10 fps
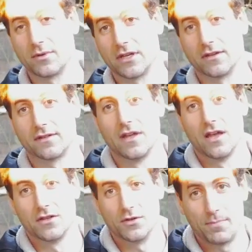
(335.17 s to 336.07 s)
We got
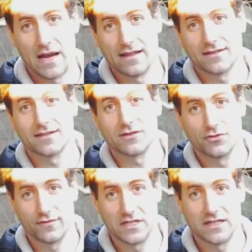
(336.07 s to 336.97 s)
the plants,
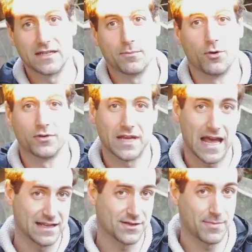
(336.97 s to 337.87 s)
the vegetables,
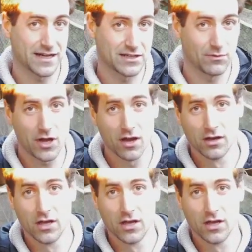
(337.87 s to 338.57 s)
and the bacteria.